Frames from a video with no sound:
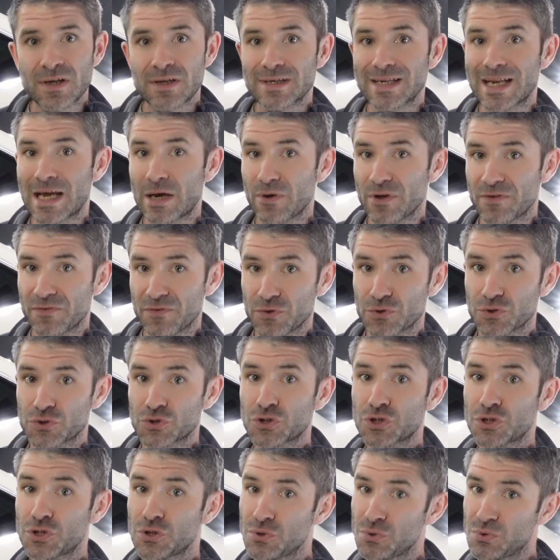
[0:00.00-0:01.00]
Now, if you're
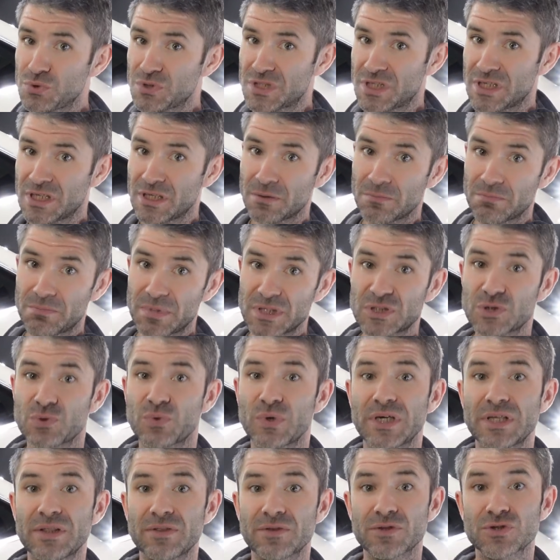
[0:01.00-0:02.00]
choosing
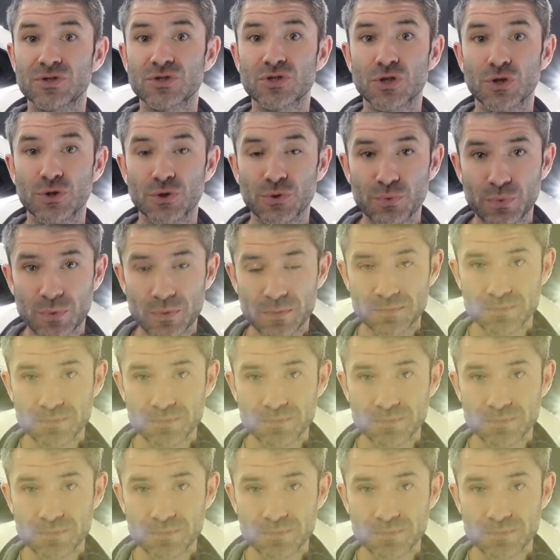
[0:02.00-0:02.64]
between the two,